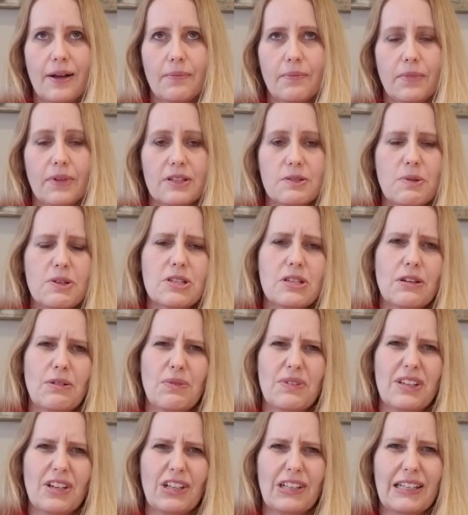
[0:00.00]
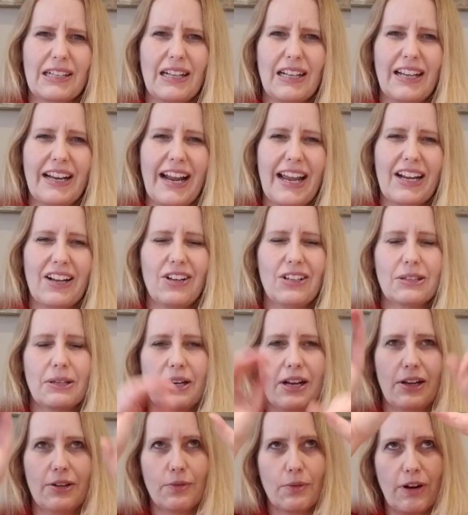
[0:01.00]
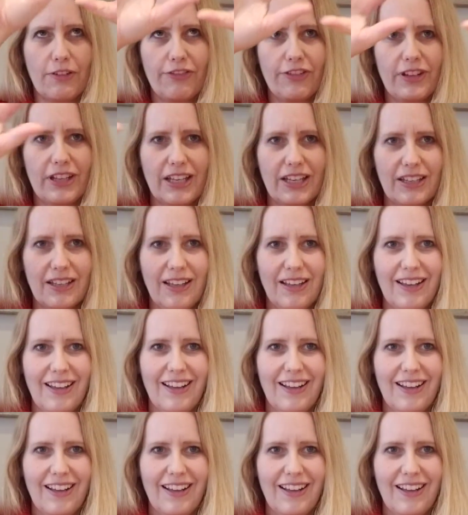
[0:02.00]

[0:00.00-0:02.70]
especially when they're little, and I called it unruffling.